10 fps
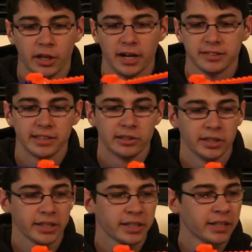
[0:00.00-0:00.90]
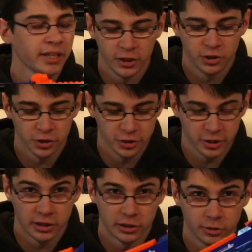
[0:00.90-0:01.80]
glossy look.
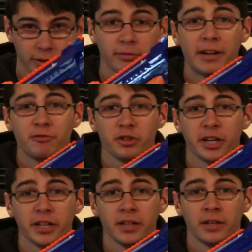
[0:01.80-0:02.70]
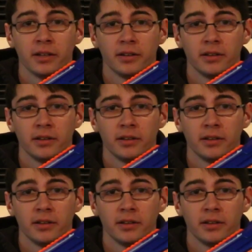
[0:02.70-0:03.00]
Features include a rev trigger,